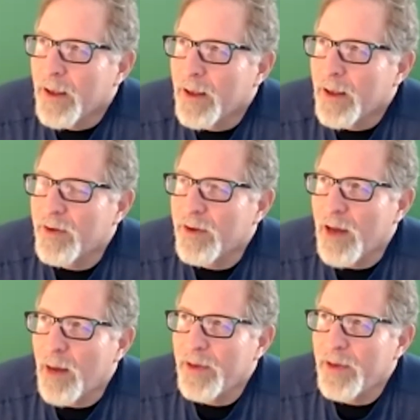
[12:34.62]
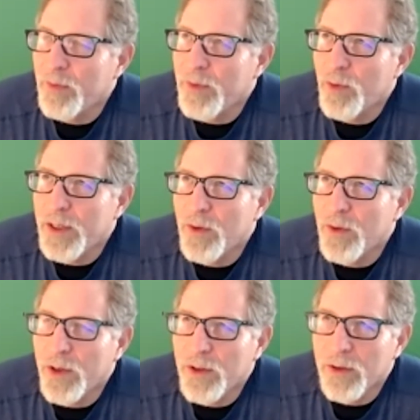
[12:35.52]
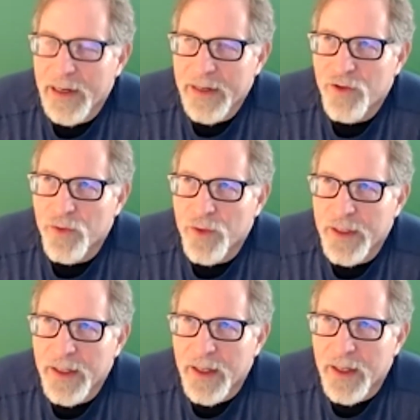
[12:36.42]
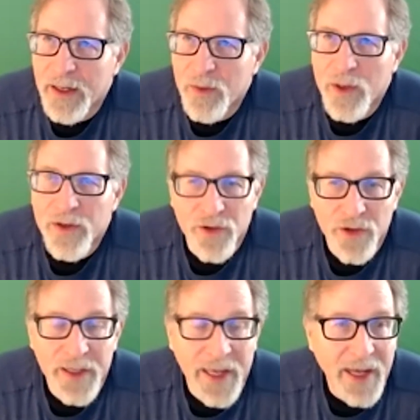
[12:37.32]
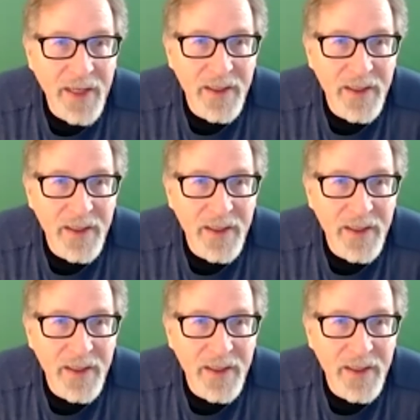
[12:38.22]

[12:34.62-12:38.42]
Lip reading: It's a combination between what you like doing and what you're good at.